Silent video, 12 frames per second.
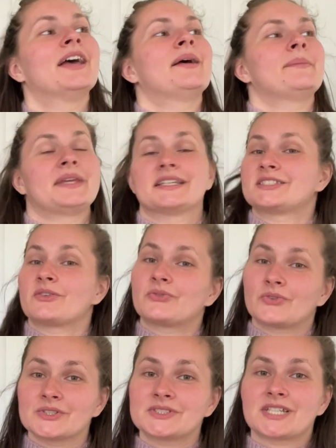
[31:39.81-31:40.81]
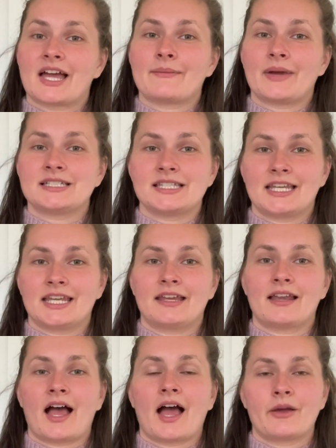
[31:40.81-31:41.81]
because the first time I did
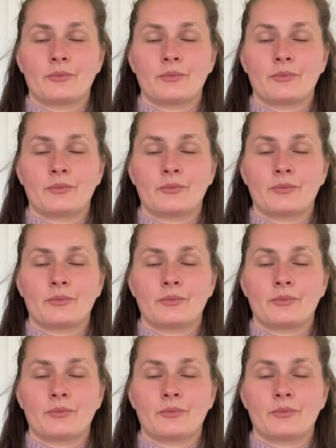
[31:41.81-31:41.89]
it, I